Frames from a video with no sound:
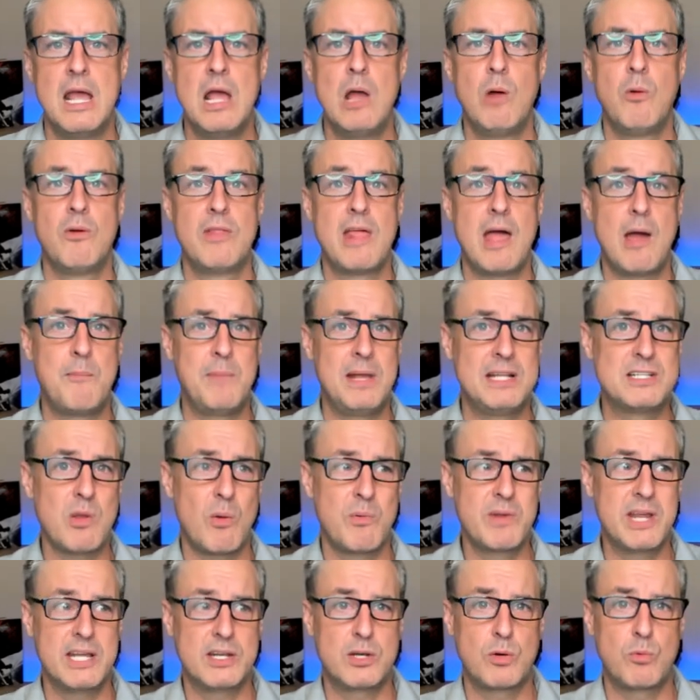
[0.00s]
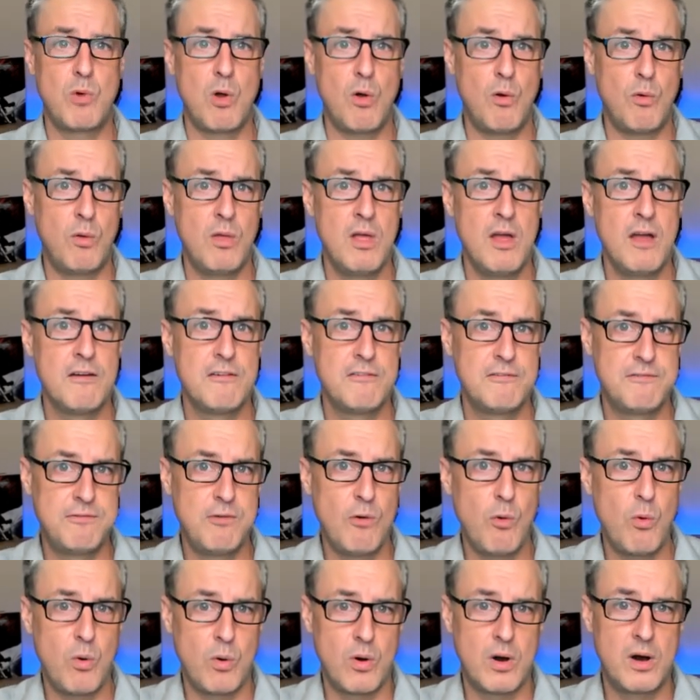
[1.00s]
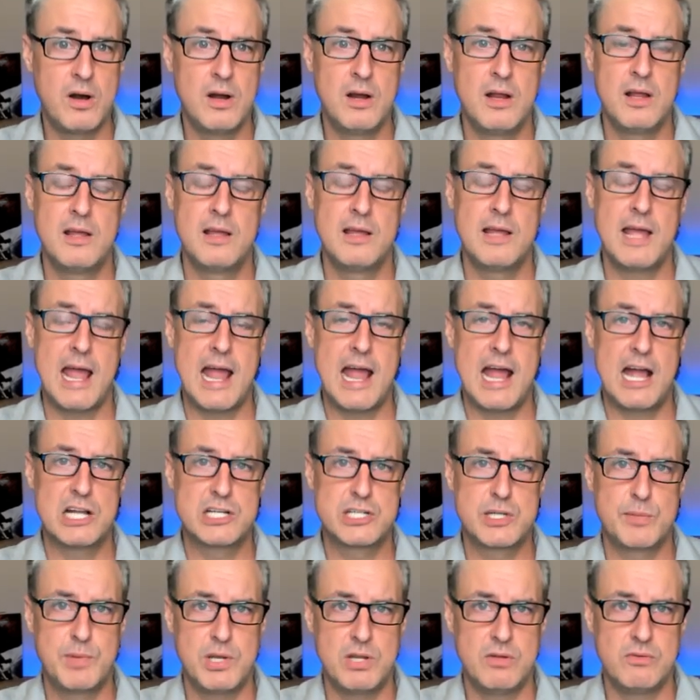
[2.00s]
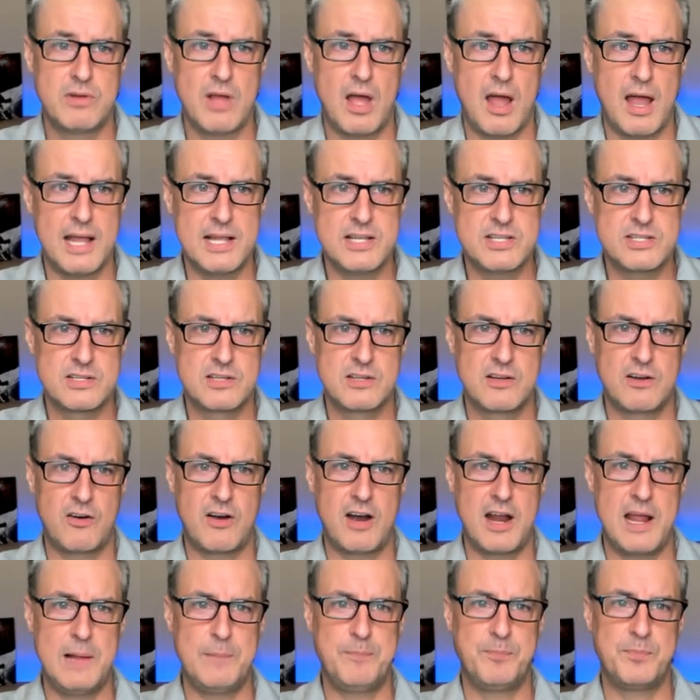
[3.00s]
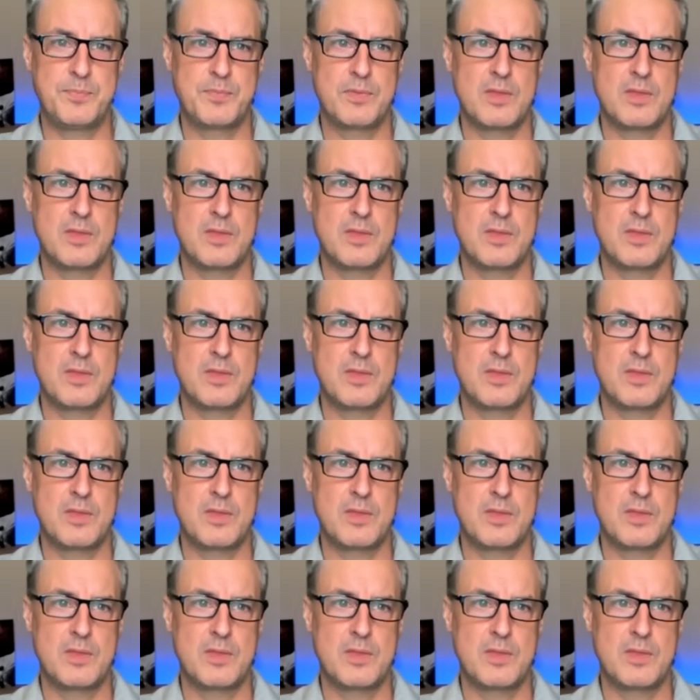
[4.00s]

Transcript: Well, that means I would get to roll 4 attribute dice. All right.